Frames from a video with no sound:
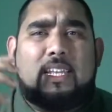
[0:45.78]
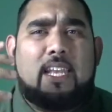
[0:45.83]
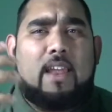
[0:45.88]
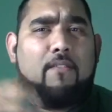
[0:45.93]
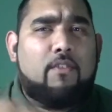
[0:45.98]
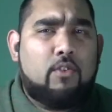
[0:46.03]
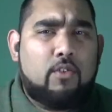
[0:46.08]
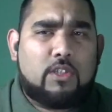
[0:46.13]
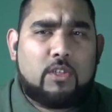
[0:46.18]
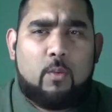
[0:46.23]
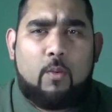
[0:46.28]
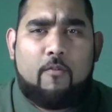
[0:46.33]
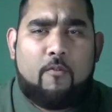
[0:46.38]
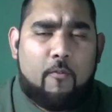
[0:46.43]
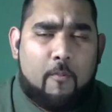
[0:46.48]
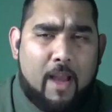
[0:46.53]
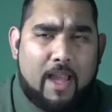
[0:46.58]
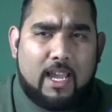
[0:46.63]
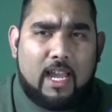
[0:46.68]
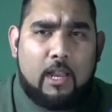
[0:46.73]
I never knew someone
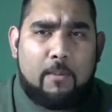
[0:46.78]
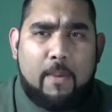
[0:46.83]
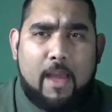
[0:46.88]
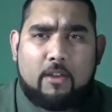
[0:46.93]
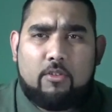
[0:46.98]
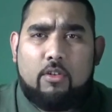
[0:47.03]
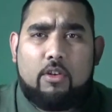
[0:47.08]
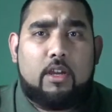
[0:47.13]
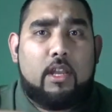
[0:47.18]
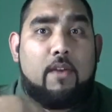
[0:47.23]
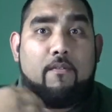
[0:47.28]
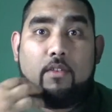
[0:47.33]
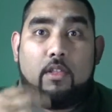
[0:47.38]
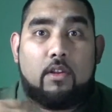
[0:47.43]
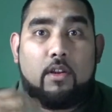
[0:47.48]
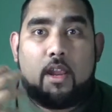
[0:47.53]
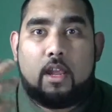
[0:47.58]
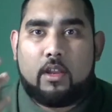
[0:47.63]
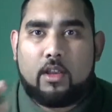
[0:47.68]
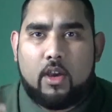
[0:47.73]
from my kind of background could ever
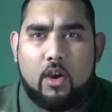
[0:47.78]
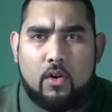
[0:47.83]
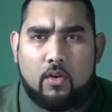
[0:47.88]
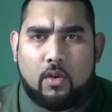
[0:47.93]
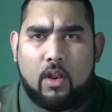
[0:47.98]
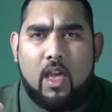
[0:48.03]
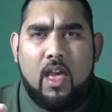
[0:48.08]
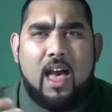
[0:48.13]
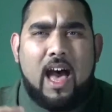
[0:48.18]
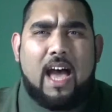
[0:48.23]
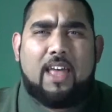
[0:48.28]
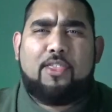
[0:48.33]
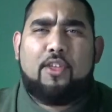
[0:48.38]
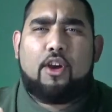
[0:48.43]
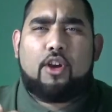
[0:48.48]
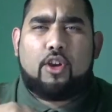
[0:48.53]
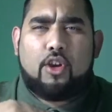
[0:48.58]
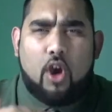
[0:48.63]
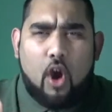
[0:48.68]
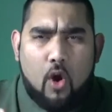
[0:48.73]
learn how to code. I
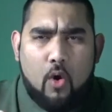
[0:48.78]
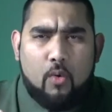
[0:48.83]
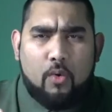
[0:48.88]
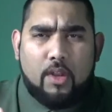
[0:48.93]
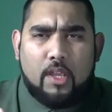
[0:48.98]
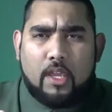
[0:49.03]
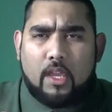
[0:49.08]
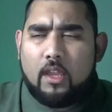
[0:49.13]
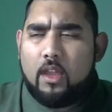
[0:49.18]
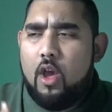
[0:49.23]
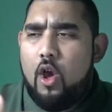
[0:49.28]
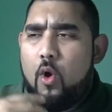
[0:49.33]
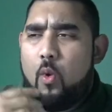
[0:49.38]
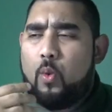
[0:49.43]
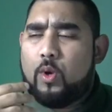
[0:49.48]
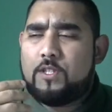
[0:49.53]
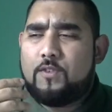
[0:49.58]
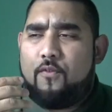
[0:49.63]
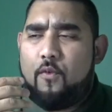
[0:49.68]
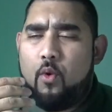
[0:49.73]
thought coding
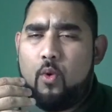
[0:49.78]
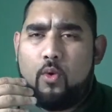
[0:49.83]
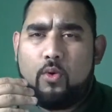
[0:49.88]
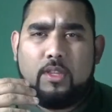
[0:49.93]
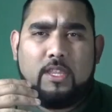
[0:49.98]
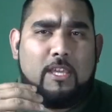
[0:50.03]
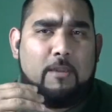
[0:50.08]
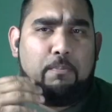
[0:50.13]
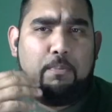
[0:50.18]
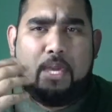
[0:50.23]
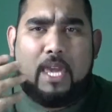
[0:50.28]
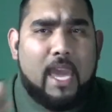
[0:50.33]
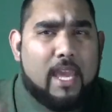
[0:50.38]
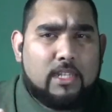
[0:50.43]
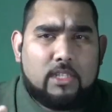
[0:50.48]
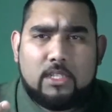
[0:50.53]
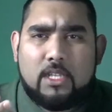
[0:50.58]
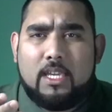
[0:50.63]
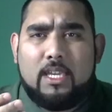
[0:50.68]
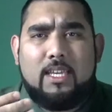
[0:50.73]
was for the
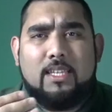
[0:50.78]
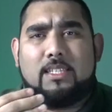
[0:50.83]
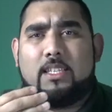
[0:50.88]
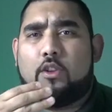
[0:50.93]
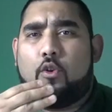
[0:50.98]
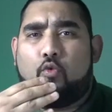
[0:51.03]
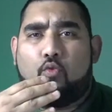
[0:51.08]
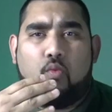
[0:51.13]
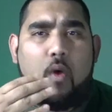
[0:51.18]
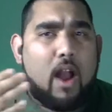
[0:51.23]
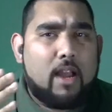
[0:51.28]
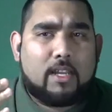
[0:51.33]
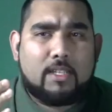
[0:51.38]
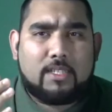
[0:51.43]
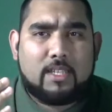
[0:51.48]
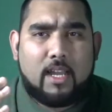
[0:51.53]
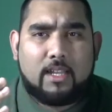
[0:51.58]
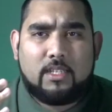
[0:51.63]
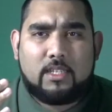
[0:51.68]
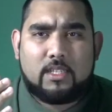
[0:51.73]
PhDs and the rocket
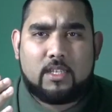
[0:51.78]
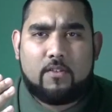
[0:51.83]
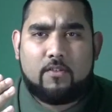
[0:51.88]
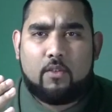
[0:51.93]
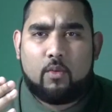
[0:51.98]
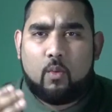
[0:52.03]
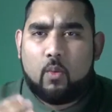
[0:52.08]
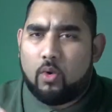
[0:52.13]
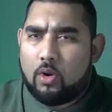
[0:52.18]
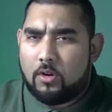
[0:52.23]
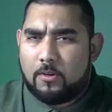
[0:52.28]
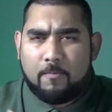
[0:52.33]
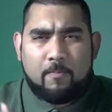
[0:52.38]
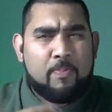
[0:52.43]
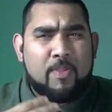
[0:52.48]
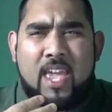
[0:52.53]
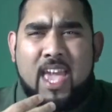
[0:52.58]
scientists of the world.